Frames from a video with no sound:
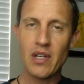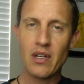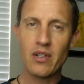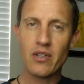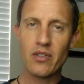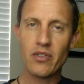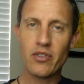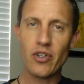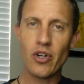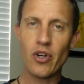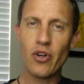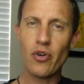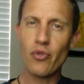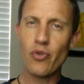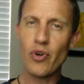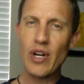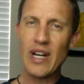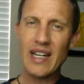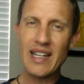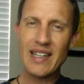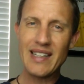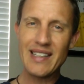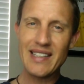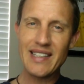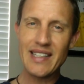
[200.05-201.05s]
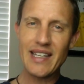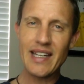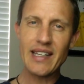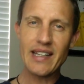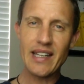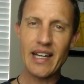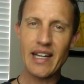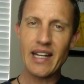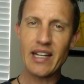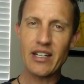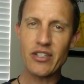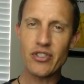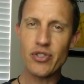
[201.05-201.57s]
So really dig
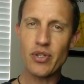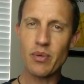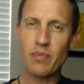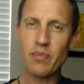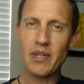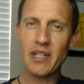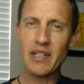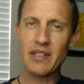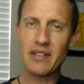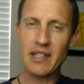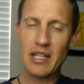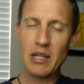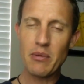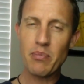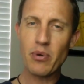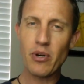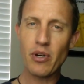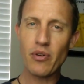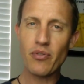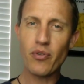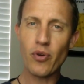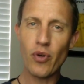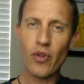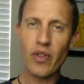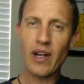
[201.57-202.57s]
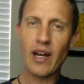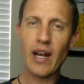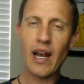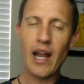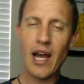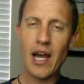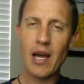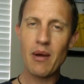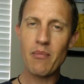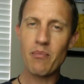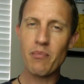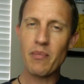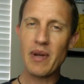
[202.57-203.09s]
that extra bit deeper for the
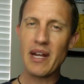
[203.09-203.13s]
climb.